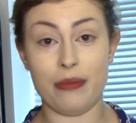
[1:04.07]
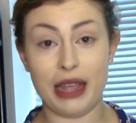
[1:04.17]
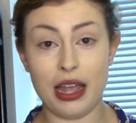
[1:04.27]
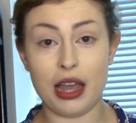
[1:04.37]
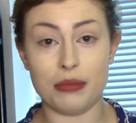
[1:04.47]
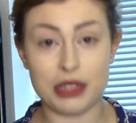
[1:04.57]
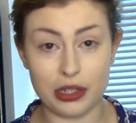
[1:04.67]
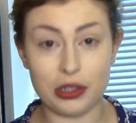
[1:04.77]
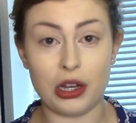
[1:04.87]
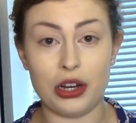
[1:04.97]
me. I'm
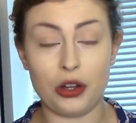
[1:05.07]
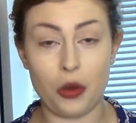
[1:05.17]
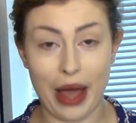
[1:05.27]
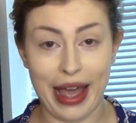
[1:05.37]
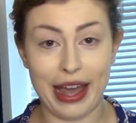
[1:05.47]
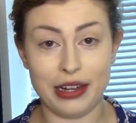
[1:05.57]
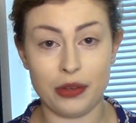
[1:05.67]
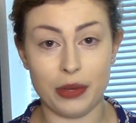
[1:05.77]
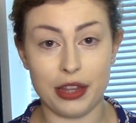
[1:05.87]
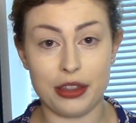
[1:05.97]
still going to go ahead
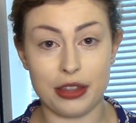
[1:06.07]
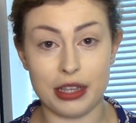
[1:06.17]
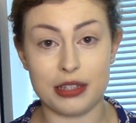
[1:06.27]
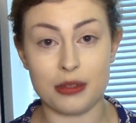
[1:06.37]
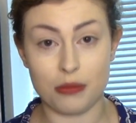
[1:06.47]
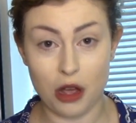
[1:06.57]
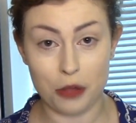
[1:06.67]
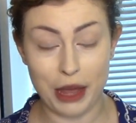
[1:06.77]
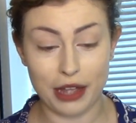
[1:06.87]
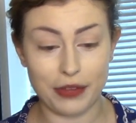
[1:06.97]
with this
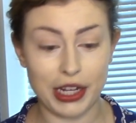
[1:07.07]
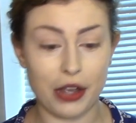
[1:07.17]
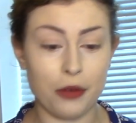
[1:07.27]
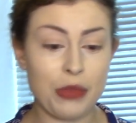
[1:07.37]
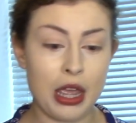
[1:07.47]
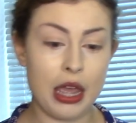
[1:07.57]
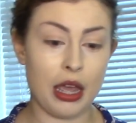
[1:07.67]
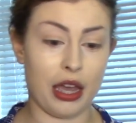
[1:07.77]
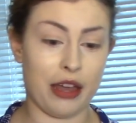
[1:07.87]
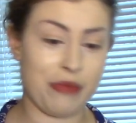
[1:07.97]
mukbang video.
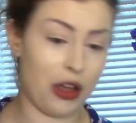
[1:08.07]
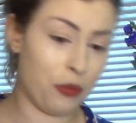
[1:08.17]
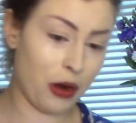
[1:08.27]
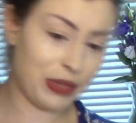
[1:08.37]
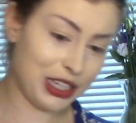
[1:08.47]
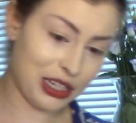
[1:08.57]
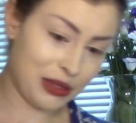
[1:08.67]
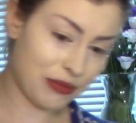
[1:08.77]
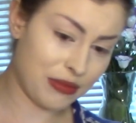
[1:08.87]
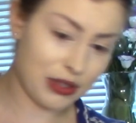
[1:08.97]
I'll probably
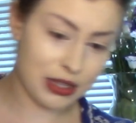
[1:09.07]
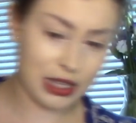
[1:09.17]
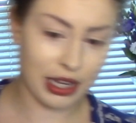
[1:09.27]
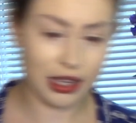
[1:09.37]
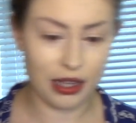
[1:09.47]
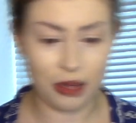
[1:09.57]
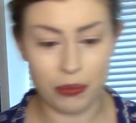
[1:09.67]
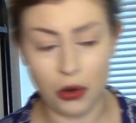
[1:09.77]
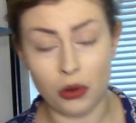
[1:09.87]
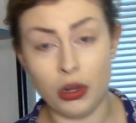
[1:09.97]
just stick a
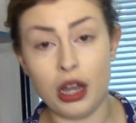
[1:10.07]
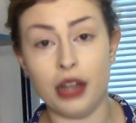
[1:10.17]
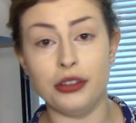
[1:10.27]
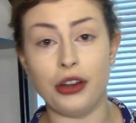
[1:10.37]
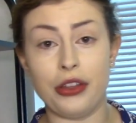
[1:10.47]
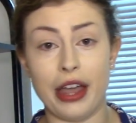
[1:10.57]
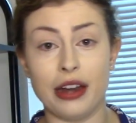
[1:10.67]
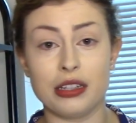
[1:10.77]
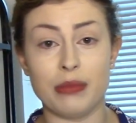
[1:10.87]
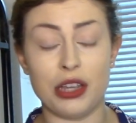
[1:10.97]
bowl under
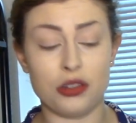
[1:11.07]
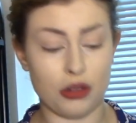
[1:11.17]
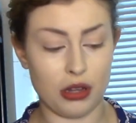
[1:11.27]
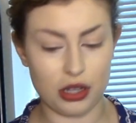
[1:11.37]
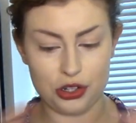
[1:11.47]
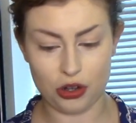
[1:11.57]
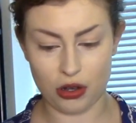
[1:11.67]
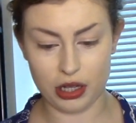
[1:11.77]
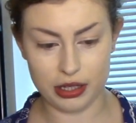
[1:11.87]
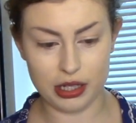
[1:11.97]
there to make sure that the
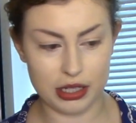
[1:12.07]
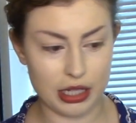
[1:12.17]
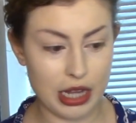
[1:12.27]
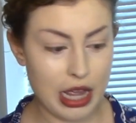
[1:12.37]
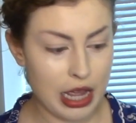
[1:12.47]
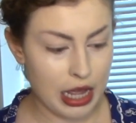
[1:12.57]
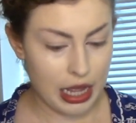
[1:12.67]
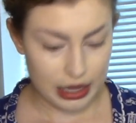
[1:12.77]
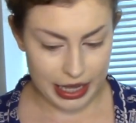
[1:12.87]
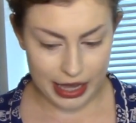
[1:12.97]
chocolate doesn't
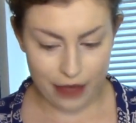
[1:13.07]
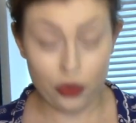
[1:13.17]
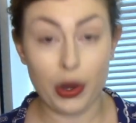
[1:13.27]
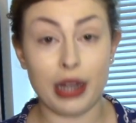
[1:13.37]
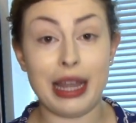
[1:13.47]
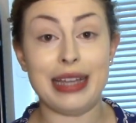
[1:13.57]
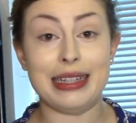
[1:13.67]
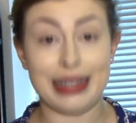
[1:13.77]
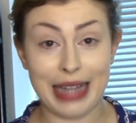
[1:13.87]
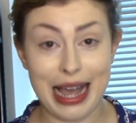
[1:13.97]
leak everywhere like it
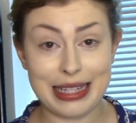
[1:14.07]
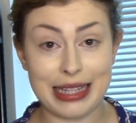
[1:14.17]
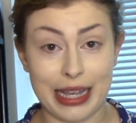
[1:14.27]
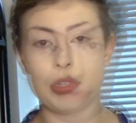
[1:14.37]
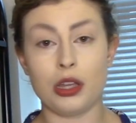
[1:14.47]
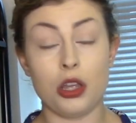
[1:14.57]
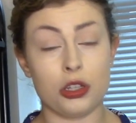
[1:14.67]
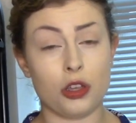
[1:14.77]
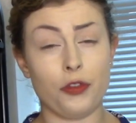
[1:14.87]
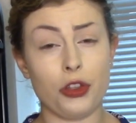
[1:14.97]
did last time.
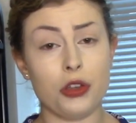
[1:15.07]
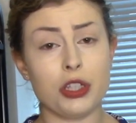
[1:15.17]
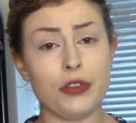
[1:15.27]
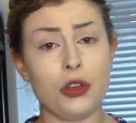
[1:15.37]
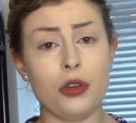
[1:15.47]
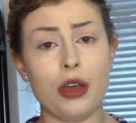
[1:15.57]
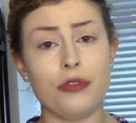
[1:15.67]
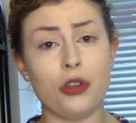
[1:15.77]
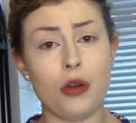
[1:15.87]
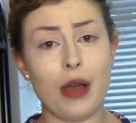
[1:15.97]
So for those of you who have
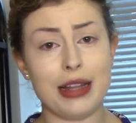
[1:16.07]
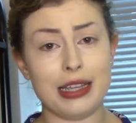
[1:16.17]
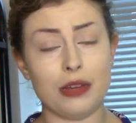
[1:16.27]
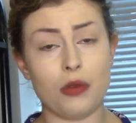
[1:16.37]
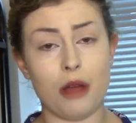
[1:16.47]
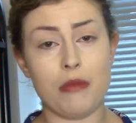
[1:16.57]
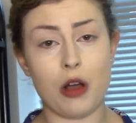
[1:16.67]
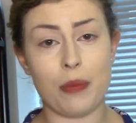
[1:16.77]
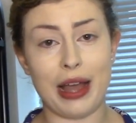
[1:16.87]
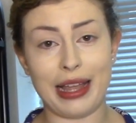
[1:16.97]
no idea what a
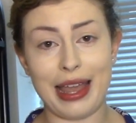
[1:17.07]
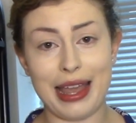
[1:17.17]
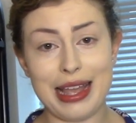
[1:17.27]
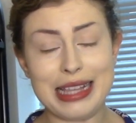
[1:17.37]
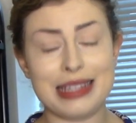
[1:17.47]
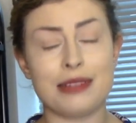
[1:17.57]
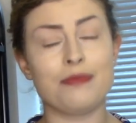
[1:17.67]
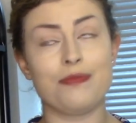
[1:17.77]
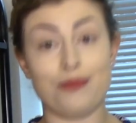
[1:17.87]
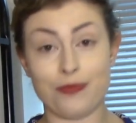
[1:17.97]
mukbang is,
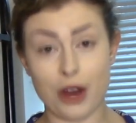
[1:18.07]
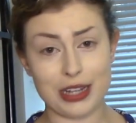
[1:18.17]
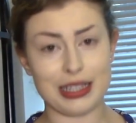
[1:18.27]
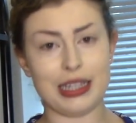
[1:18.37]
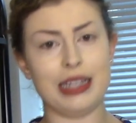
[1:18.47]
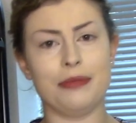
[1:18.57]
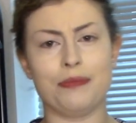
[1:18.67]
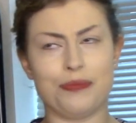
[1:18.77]
firstly,